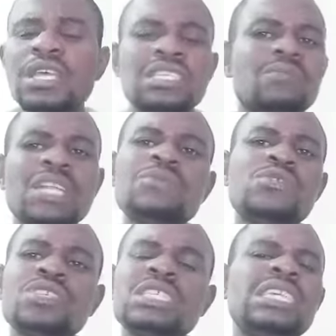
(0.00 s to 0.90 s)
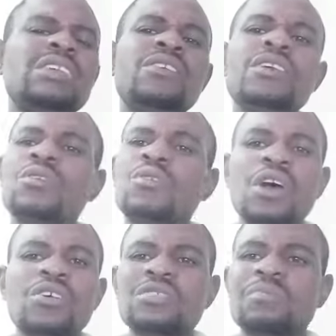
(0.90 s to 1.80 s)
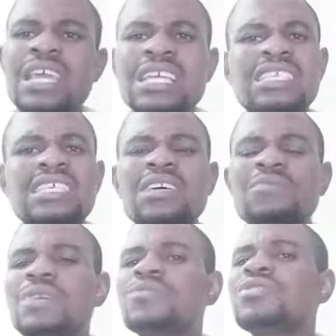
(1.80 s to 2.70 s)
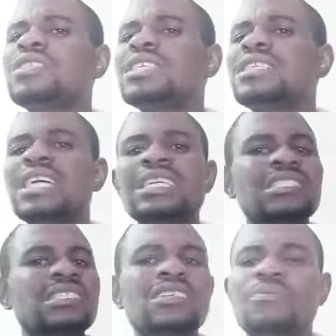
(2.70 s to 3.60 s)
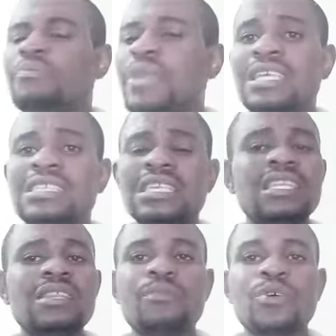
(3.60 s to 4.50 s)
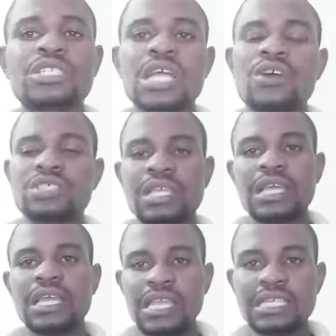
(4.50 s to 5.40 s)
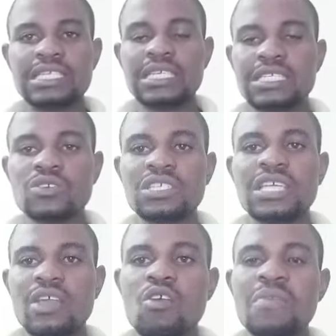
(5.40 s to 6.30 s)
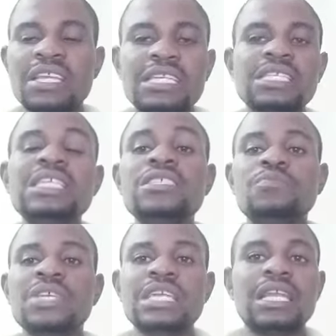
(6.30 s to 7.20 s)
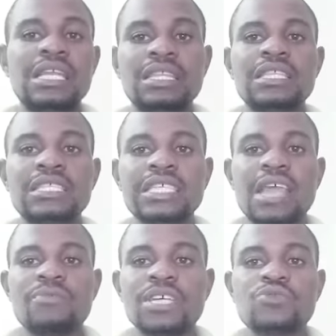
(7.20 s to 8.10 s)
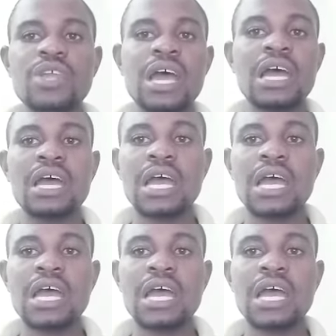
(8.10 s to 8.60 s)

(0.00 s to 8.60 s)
Sometimes you see wild birds and sometimes you see just the birds in the poultry house. It is not recommended, especially in this time that we are